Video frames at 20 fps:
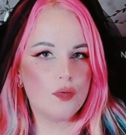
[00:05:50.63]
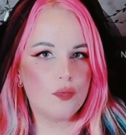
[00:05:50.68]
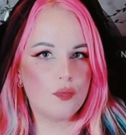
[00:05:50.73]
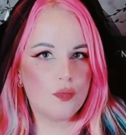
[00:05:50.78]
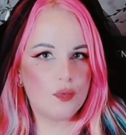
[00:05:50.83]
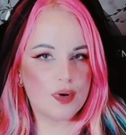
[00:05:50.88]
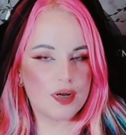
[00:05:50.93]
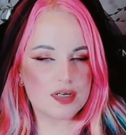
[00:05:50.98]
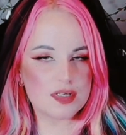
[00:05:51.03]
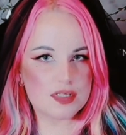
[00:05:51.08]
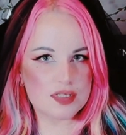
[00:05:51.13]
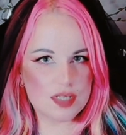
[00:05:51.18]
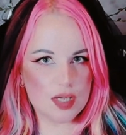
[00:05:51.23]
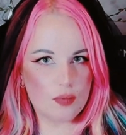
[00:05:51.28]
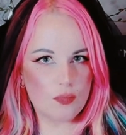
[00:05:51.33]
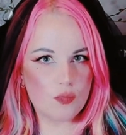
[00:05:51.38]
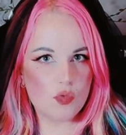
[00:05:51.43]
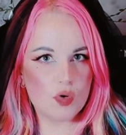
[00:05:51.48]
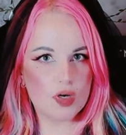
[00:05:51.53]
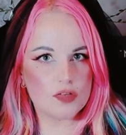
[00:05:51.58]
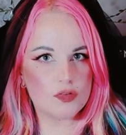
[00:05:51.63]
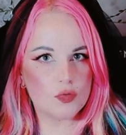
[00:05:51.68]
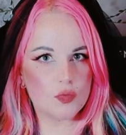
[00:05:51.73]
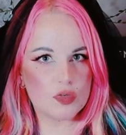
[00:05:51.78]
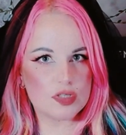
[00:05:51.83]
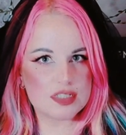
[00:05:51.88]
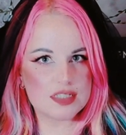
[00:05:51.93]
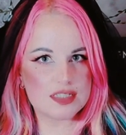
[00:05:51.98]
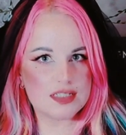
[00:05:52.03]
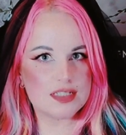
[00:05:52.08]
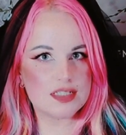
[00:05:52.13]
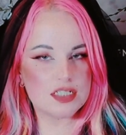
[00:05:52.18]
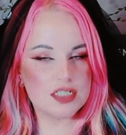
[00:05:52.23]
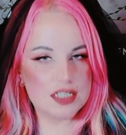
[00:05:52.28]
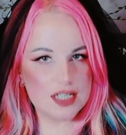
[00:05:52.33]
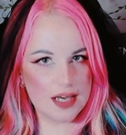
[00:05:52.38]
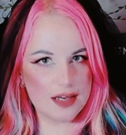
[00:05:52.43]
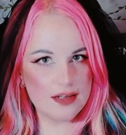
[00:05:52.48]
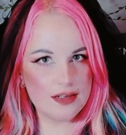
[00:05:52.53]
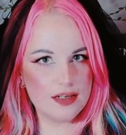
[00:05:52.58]
where someone was
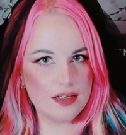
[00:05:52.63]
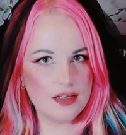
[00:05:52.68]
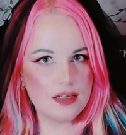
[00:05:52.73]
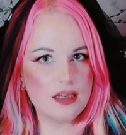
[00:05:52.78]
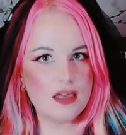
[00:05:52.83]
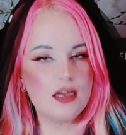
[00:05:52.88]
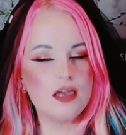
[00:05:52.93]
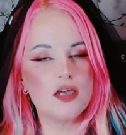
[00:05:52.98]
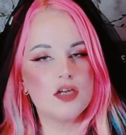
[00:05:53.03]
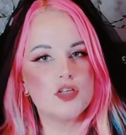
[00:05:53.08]
dying,